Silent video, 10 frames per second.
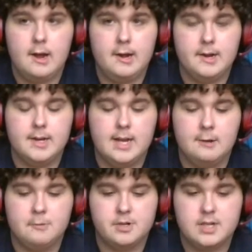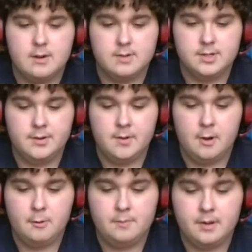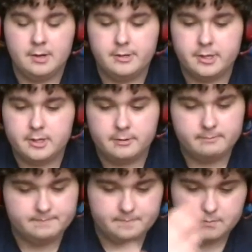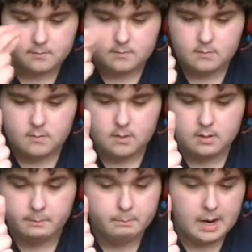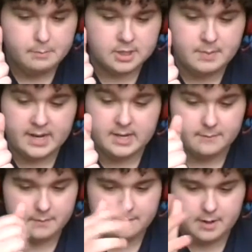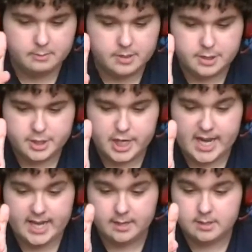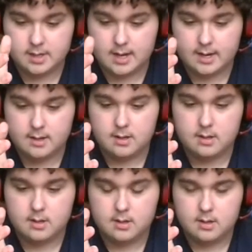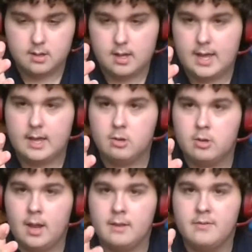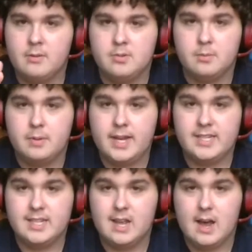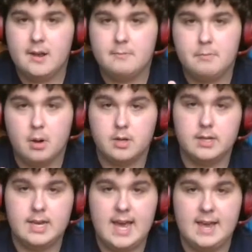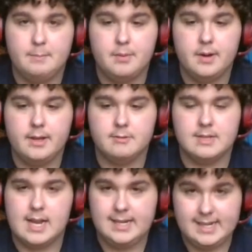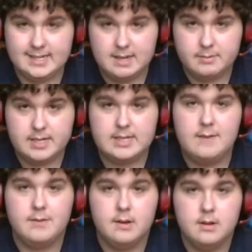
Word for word: And then I watched Star Wars New Hope, and just my perspective of film just changed. Like, it looked like the film took place in like modern day, but it was 1977.